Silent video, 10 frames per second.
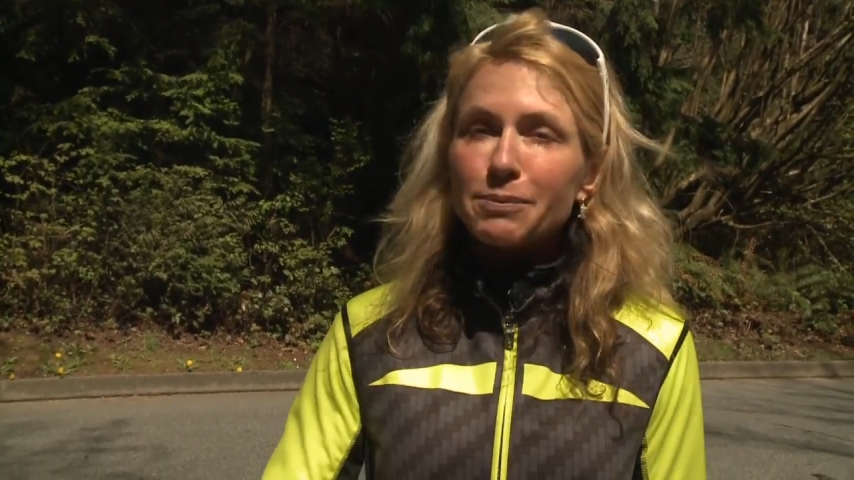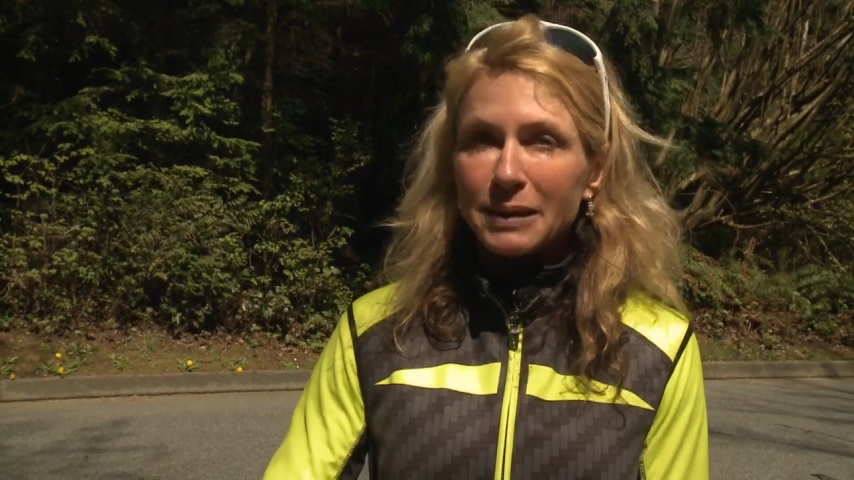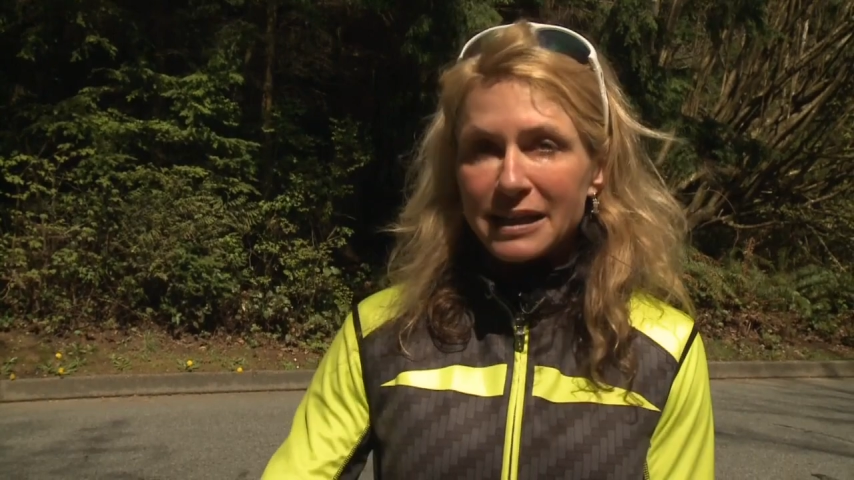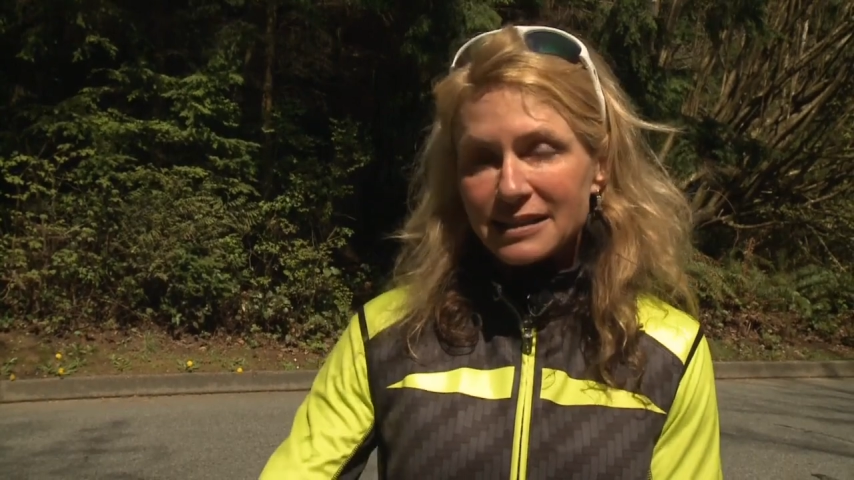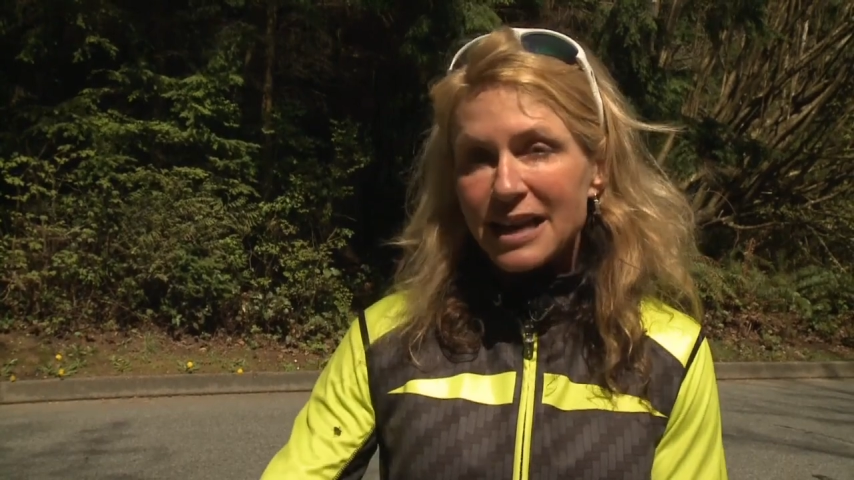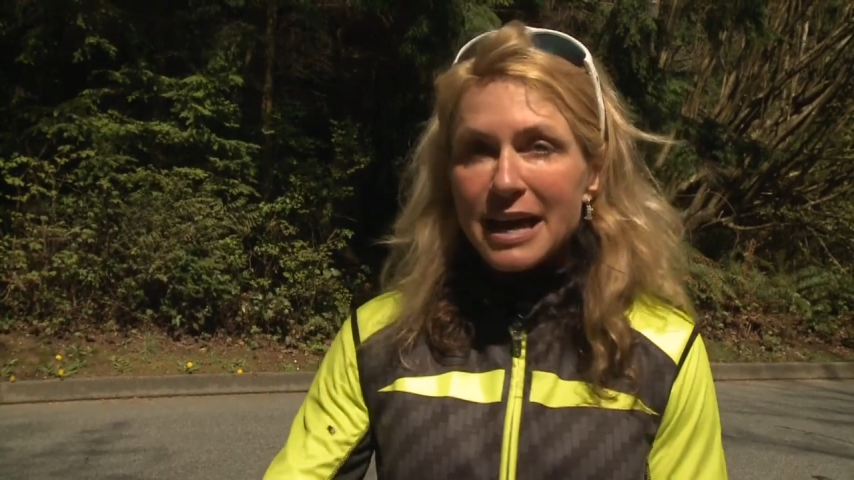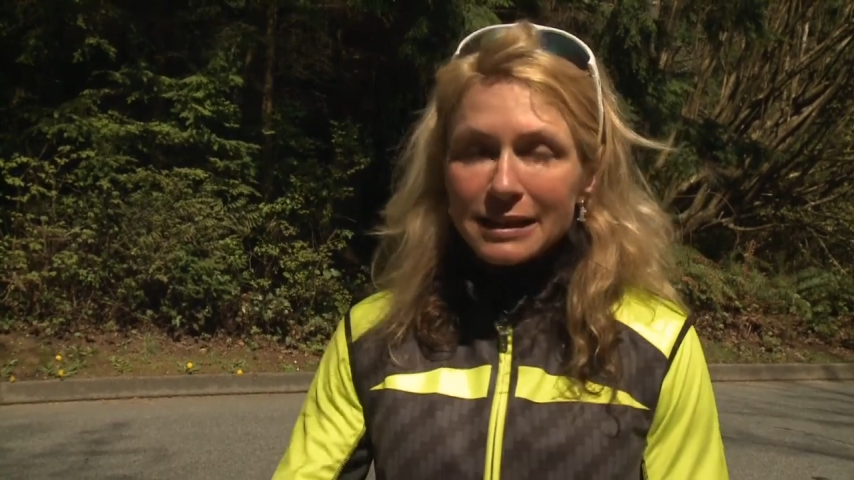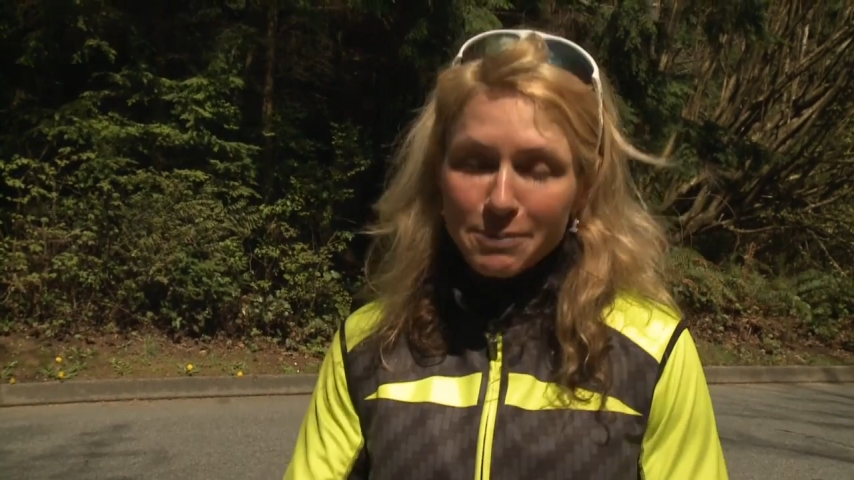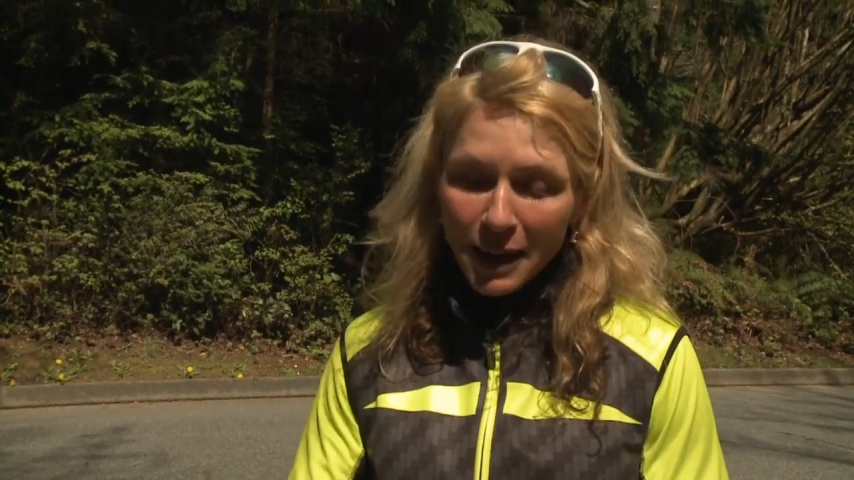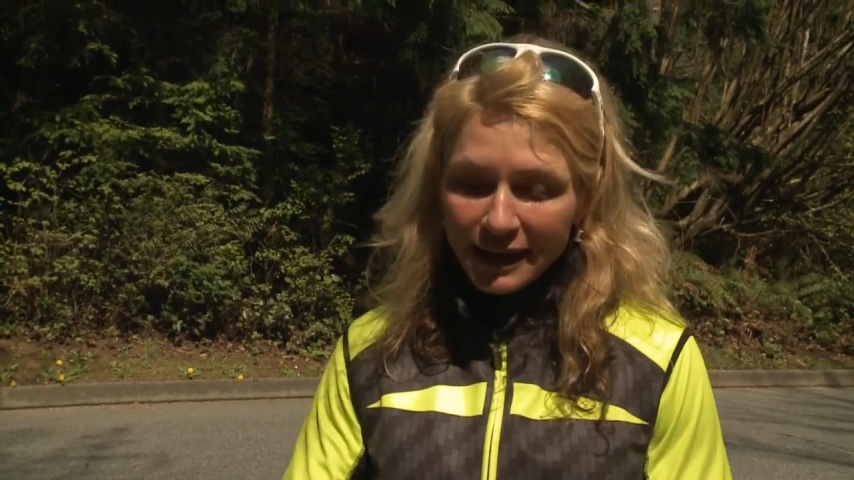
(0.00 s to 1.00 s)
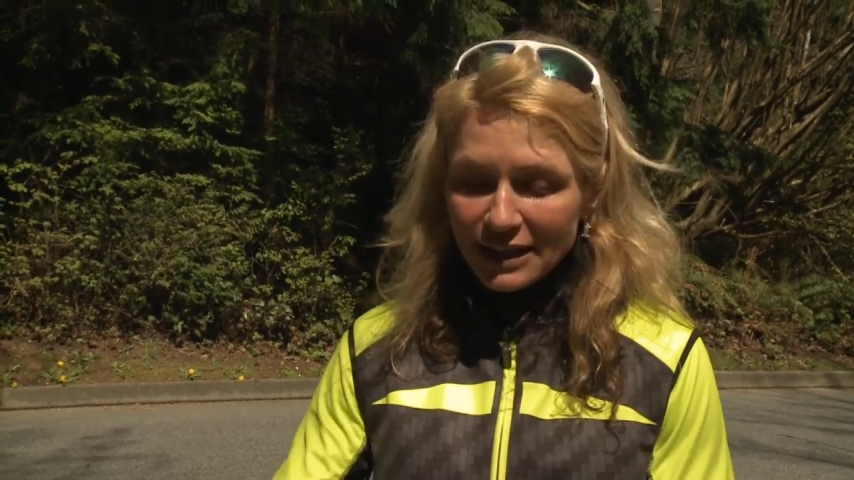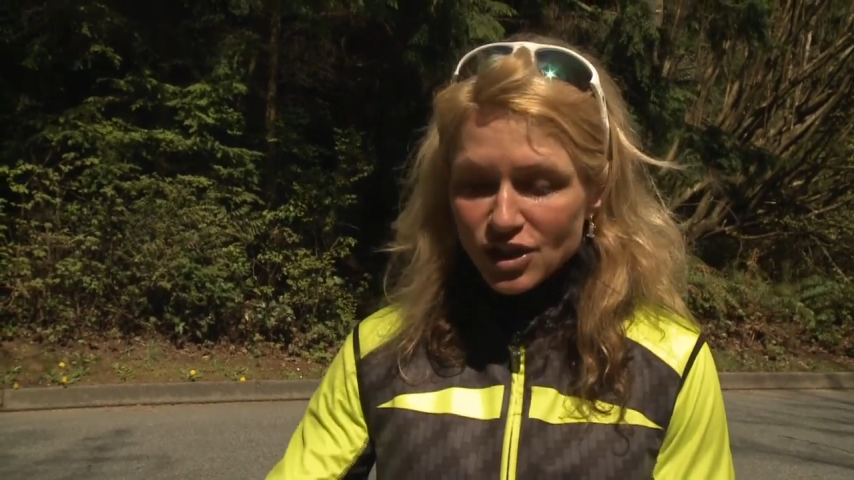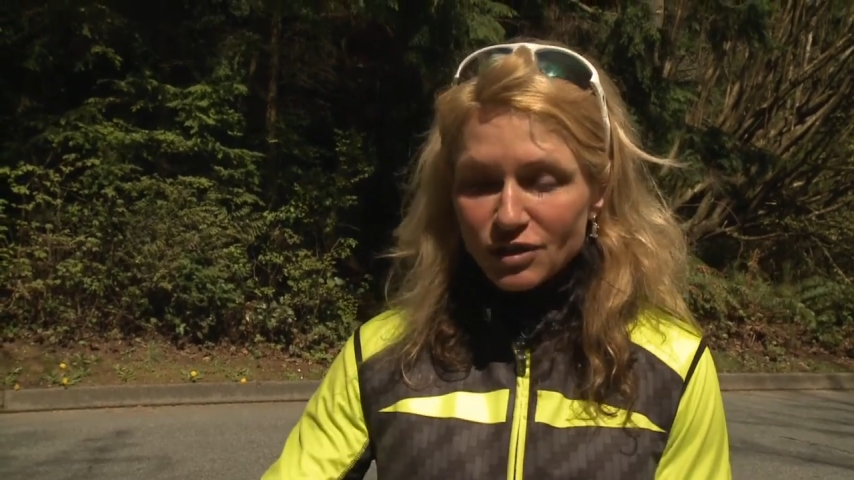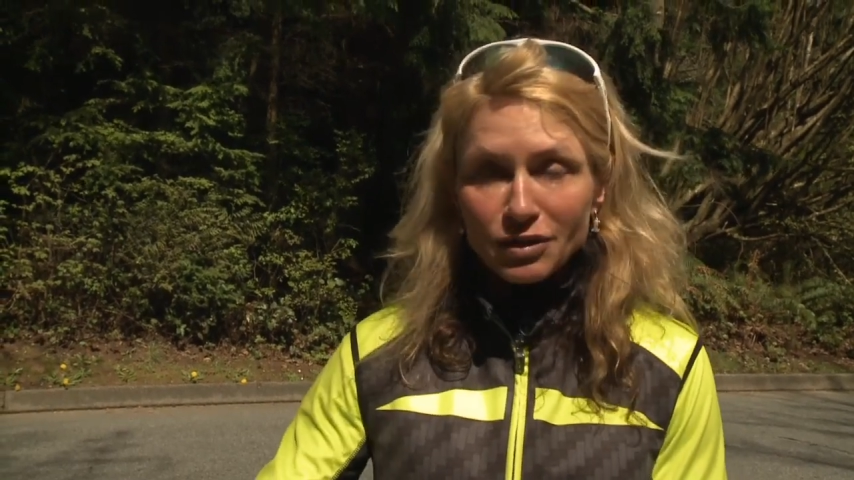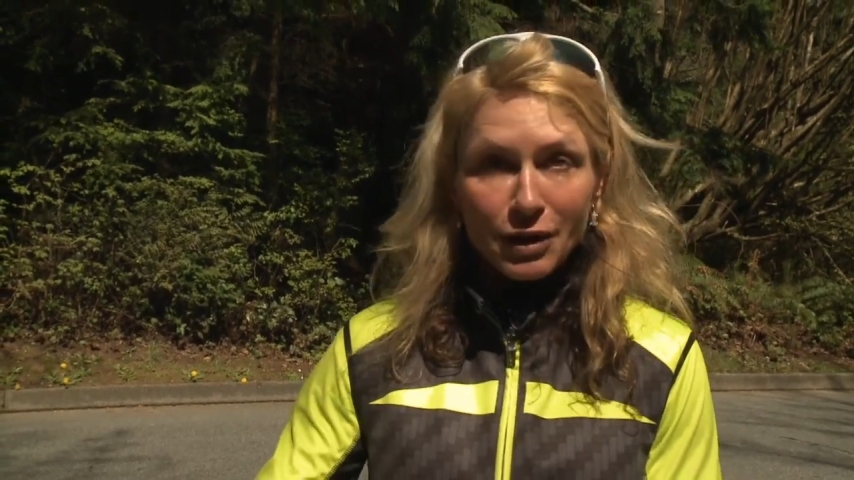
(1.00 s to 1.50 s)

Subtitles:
because the bike, as you